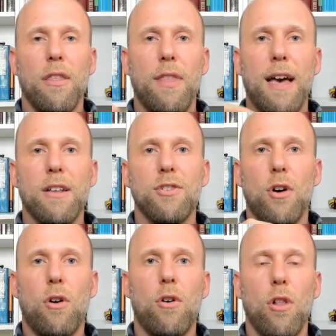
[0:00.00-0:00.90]
That is
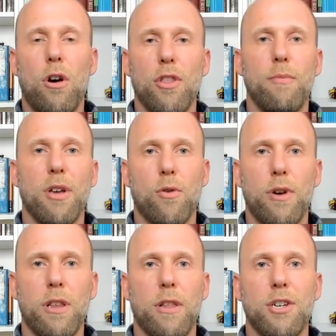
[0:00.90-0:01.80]
all on the
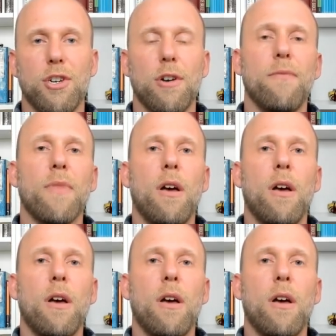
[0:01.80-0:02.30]
Bitcoin ledger.